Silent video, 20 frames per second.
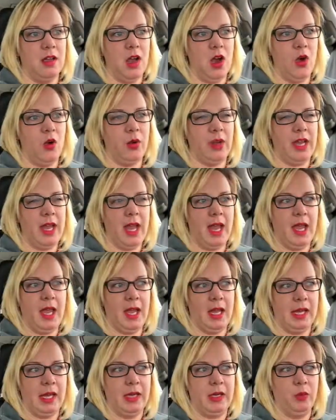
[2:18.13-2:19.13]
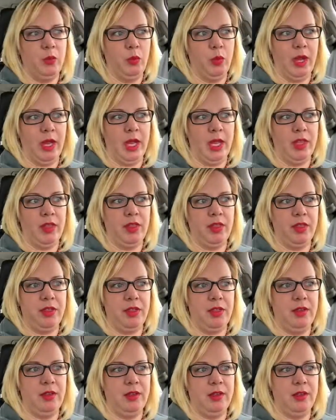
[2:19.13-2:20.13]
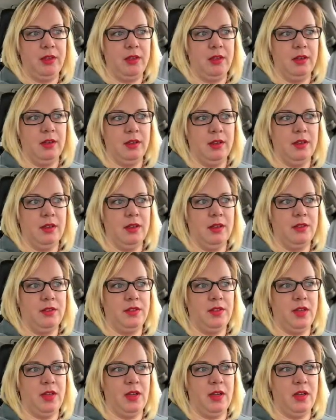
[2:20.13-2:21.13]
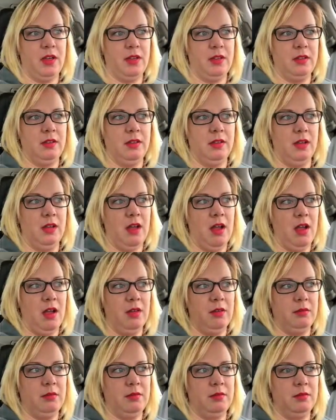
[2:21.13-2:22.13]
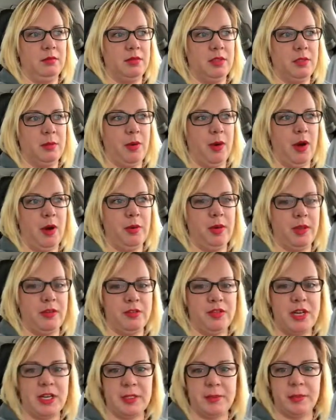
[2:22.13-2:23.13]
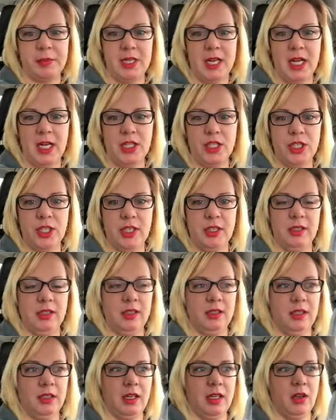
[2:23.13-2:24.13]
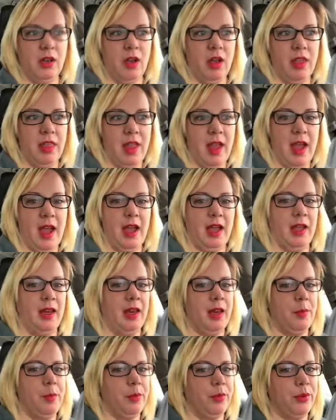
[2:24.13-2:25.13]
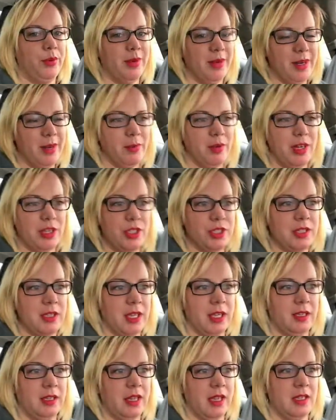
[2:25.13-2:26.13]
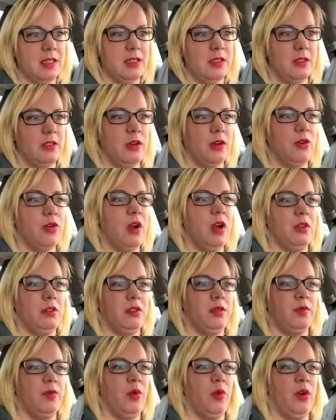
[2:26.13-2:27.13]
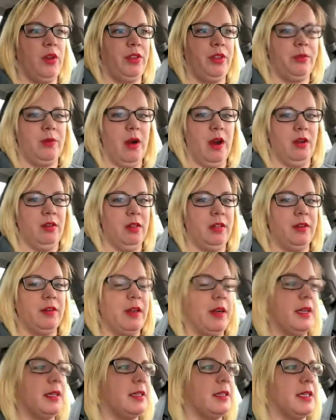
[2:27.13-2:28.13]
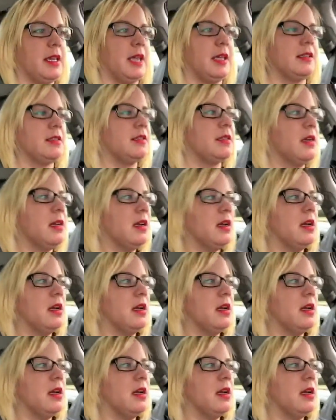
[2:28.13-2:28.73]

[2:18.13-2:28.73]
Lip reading: okay with the Department of Transportation and all that, and I pretty much think that's across the board throughout the United States.